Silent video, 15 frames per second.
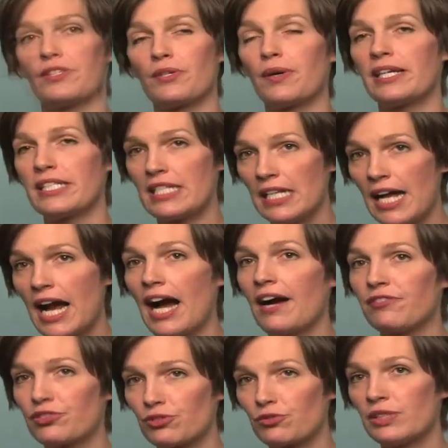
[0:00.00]
So I did
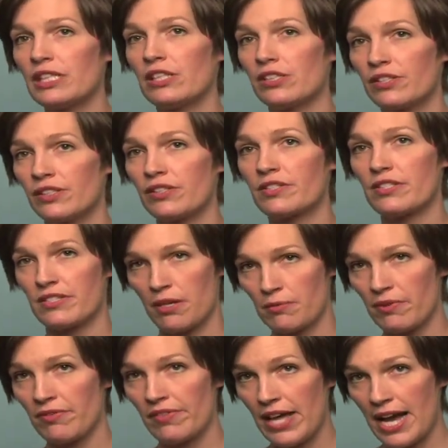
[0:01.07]
have to relearn
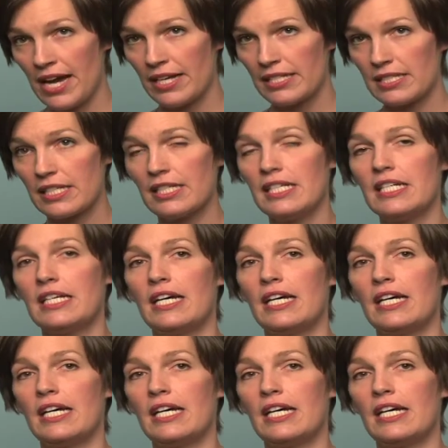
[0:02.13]
some of that.